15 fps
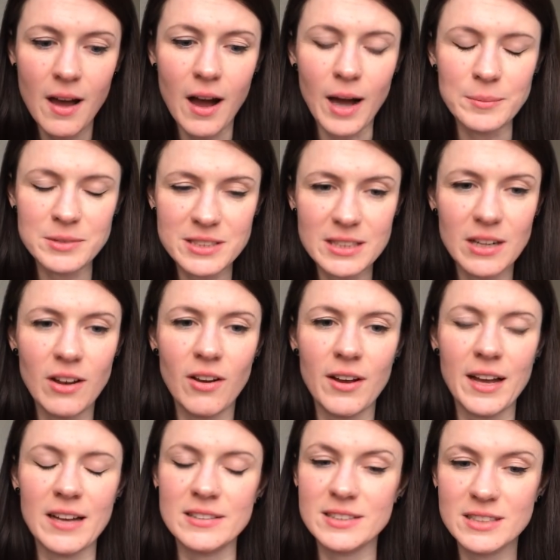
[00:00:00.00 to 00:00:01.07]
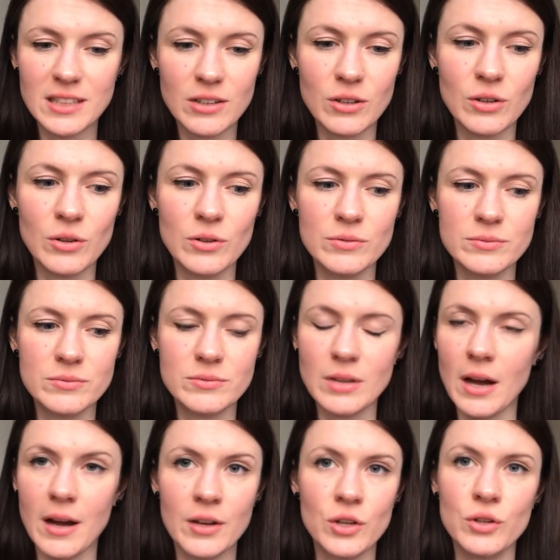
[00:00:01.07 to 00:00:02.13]
I'm still like, I still,
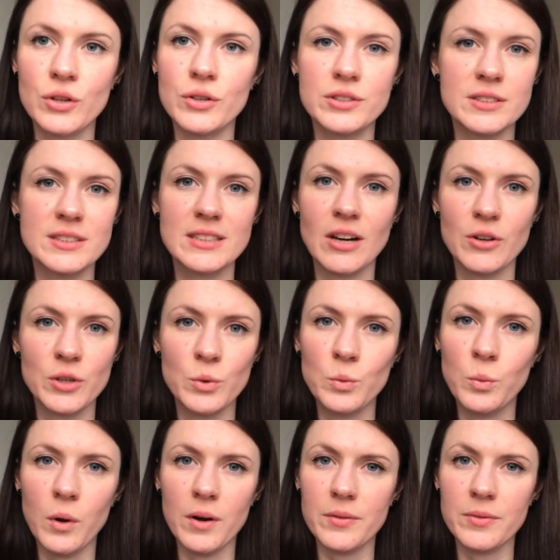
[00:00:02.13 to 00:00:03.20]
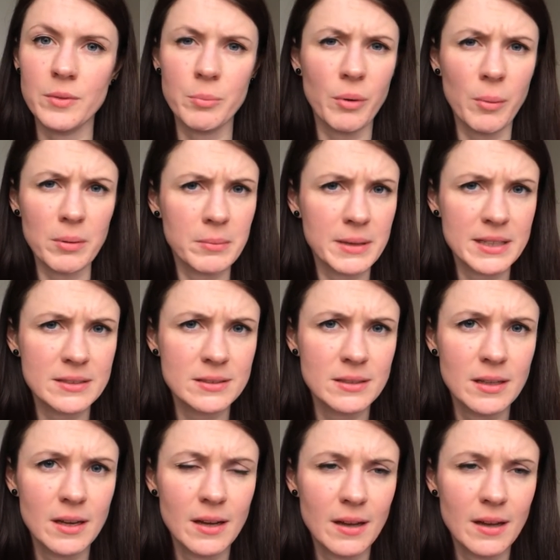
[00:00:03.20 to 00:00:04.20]
I couldn't tell you what the problem is.